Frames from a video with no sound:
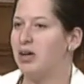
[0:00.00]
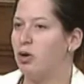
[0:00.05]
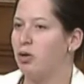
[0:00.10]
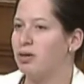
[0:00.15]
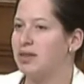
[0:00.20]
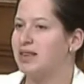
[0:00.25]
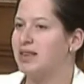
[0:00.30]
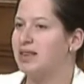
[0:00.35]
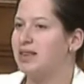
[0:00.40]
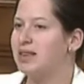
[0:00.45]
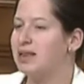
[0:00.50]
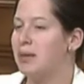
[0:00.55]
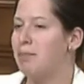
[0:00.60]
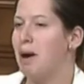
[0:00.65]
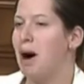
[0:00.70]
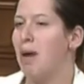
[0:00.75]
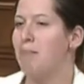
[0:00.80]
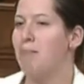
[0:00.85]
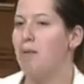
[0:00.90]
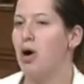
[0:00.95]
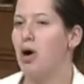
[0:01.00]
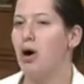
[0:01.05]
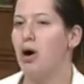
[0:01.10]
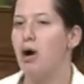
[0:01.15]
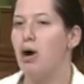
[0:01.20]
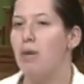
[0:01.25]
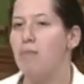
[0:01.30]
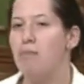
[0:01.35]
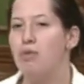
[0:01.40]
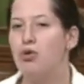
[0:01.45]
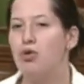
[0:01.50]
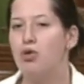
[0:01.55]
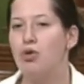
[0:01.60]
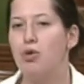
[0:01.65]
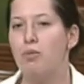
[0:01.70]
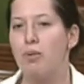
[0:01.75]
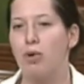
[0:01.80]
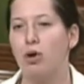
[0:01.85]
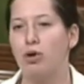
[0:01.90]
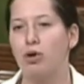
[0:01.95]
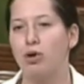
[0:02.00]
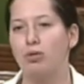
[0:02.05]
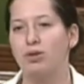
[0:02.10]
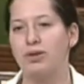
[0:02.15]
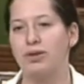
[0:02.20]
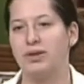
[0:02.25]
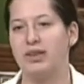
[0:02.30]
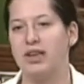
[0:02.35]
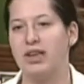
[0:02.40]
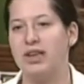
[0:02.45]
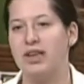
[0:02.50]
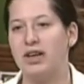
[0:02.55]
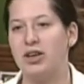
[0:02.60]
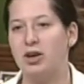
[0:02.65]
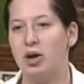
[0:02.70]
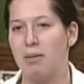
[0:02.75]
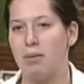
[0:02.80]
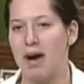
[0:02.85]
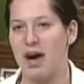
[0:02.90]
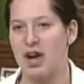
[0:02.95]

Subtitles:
So right now we know